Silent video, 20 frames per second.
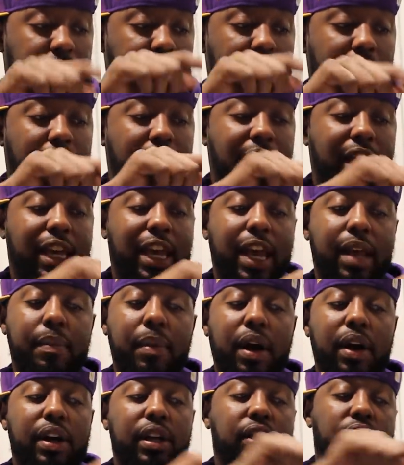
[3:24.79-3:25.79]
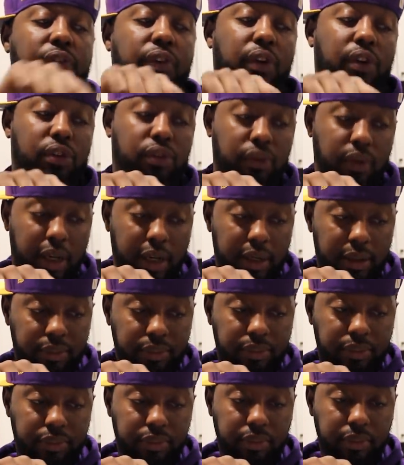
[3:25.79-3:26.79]
DNA came out his first round.
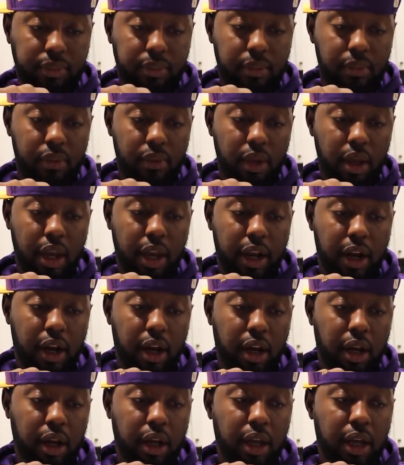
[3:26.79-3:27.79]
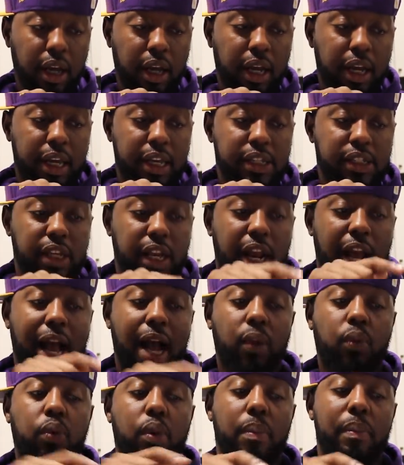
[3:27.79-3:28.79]
And uh, he said,
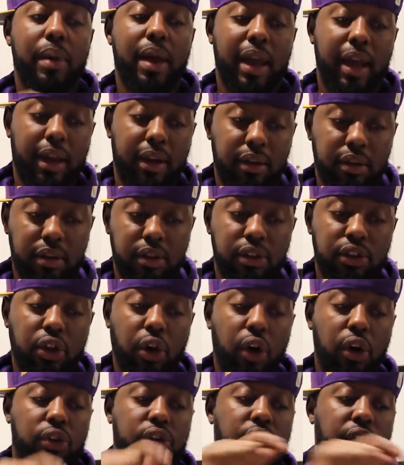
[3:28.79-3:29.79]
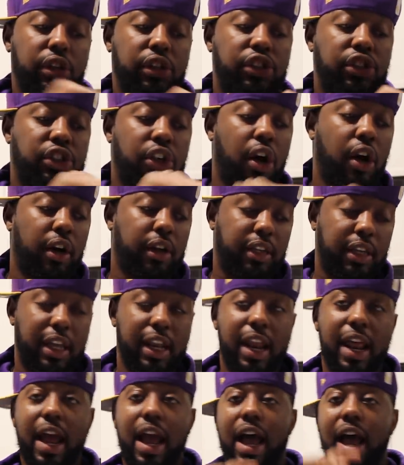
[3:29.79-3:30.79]
Aquaman, talk to the shark. You
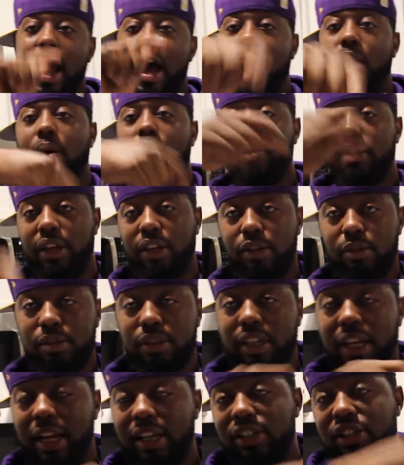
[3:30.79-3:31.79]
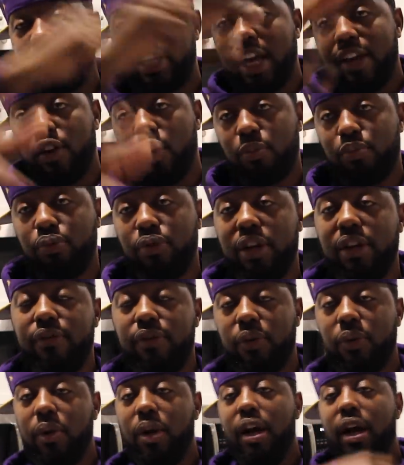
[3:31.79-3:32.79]
know, you know what I'm saying? I just gave you a
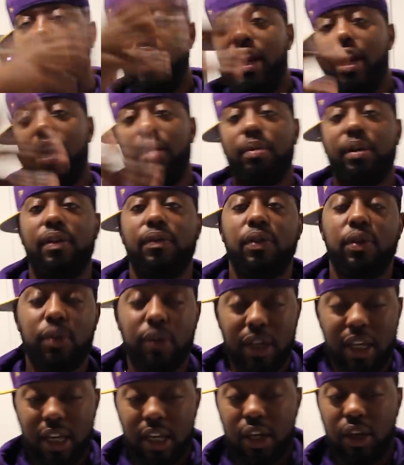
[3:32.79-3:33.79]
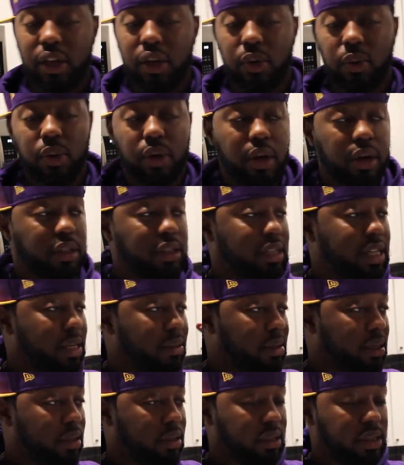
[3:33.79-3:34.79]
preview and now I'm giving you the EQ.
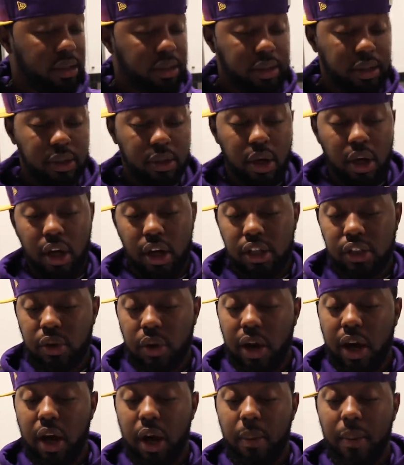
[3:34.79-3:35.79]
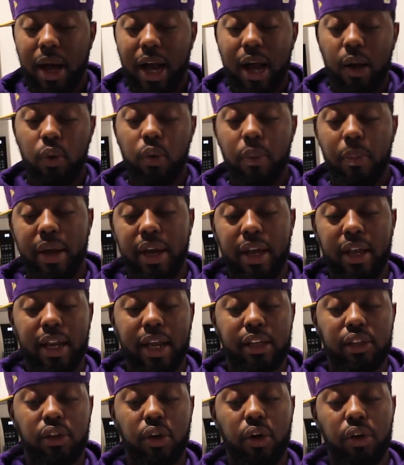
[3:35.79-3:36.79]
Do, do, do, so um, Aquaman
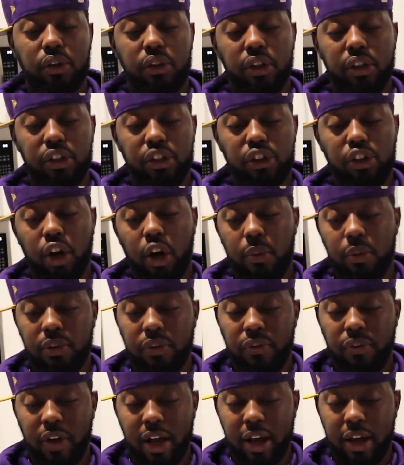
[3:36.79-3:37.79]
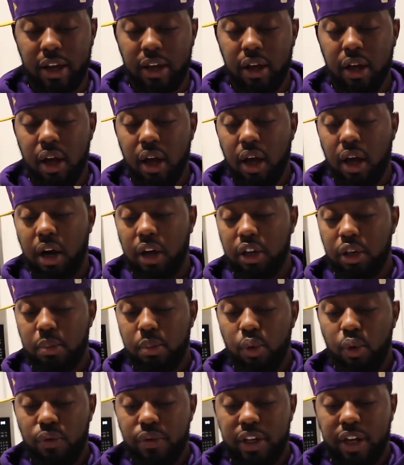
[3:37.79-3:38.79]
that talked to the shark was fire. Uh, you
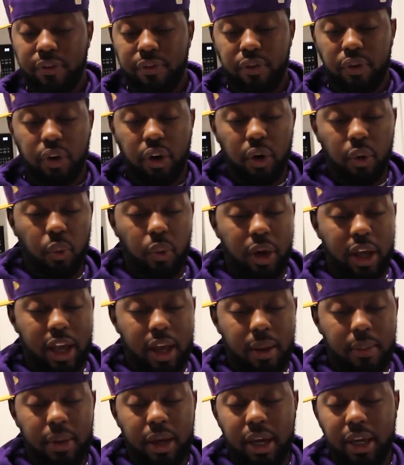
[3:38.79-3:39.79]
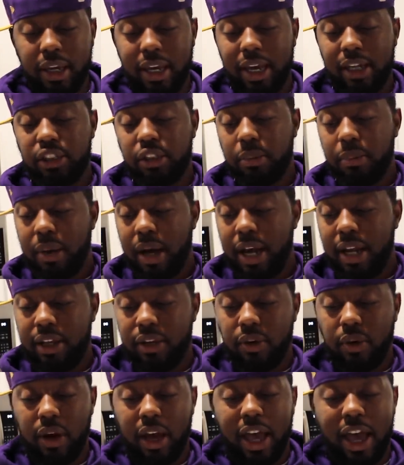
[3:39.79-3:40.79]
move different on the web, catch a
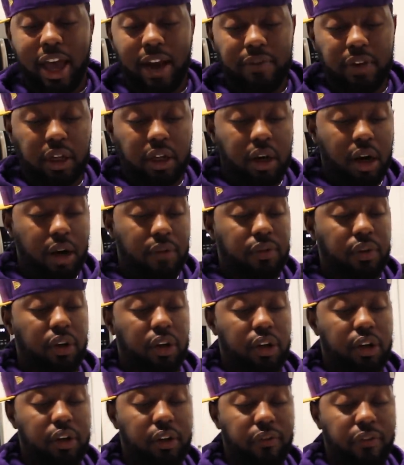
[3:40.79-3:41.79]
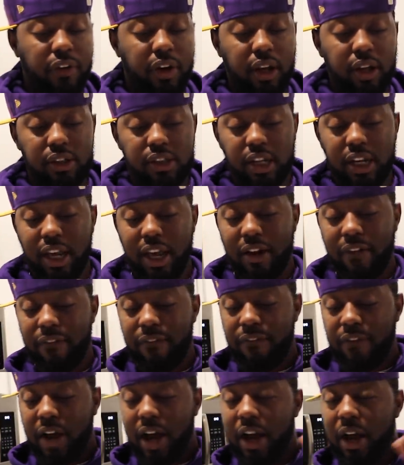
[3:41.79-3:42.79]
body on Ave, the cover of Goodfellas. Then he had a
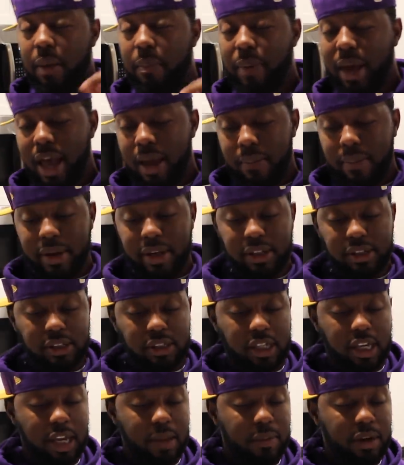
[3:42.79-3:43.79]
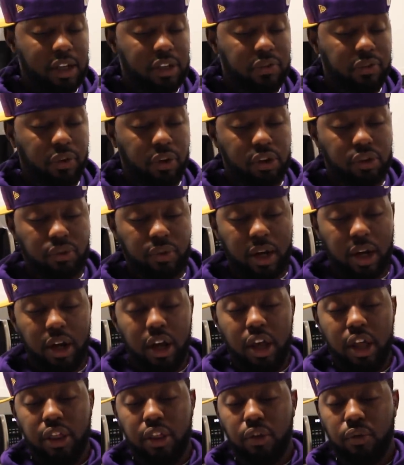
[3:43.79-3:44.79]
fire Batman scheme in his first round.
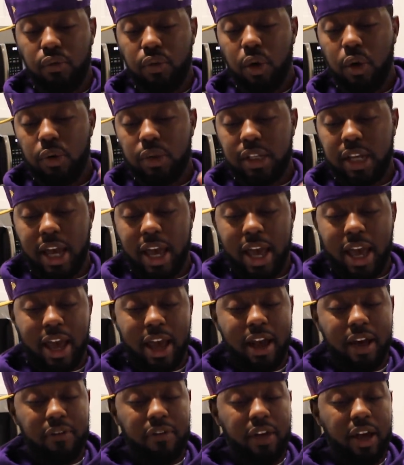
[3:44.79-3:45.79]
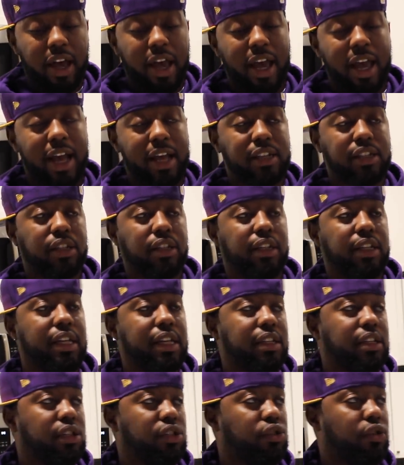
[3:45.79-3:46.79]
The road to Ave had to
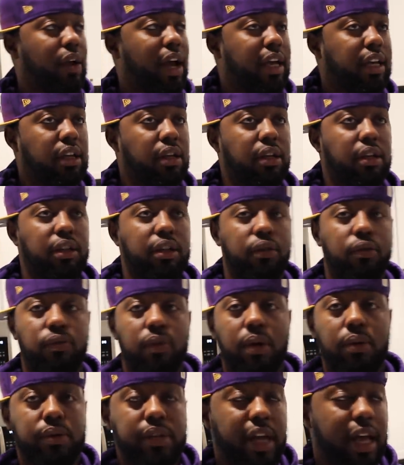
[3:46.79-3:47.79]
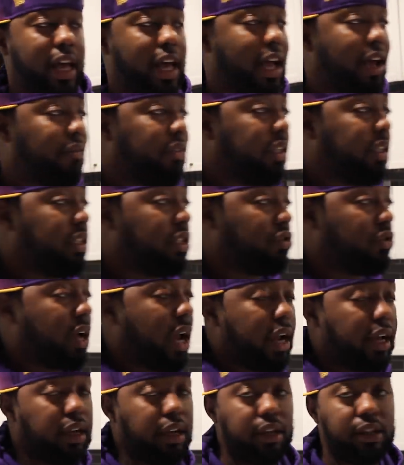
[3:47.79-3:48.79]
lead to Dracula. The road to Ave lead to
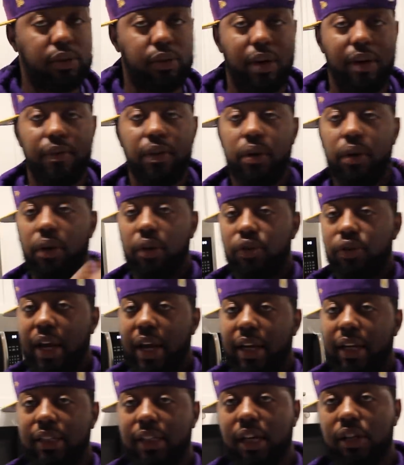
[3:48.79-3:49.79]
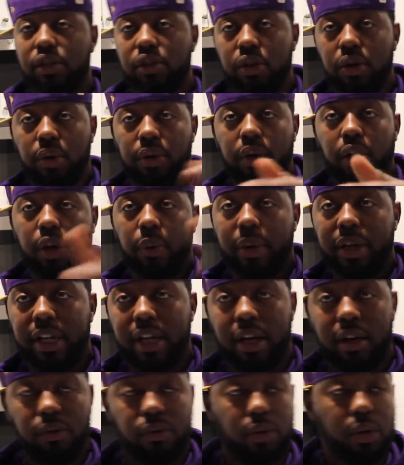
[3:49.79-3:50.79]
Dracula because whenever you go to Dracula's house, you're going all the way
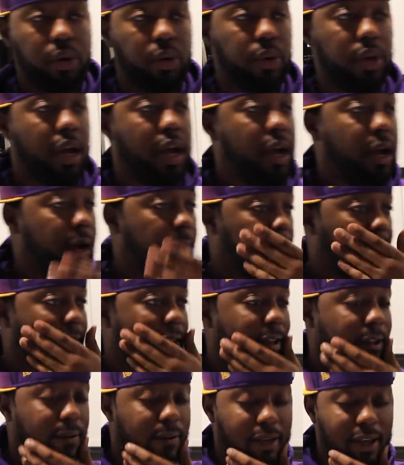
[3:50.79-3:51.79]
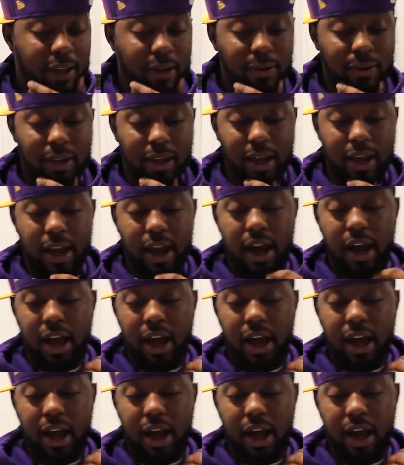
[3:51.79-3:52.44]
down the road. Okay, okay, okay.